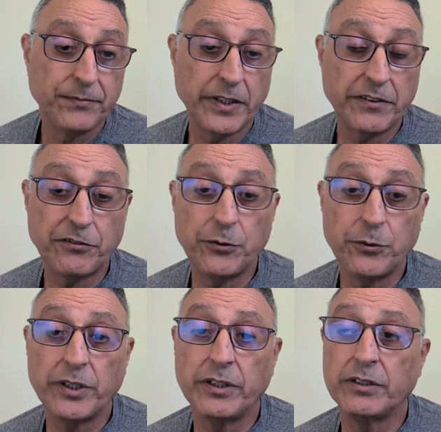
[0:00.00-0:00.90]
And if
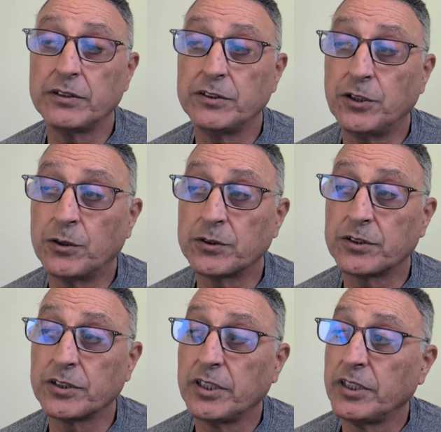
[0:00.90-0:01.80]
we don't
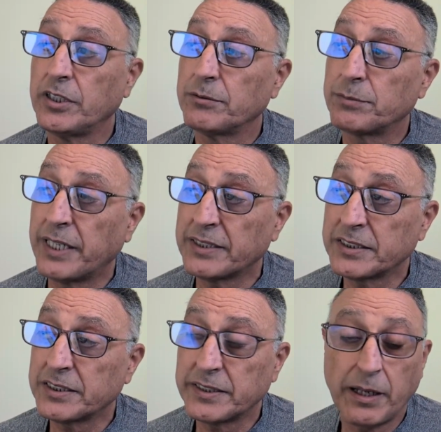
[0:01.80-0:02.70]

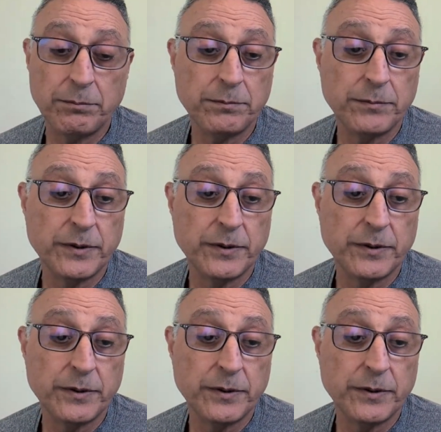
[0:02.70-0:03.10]
process them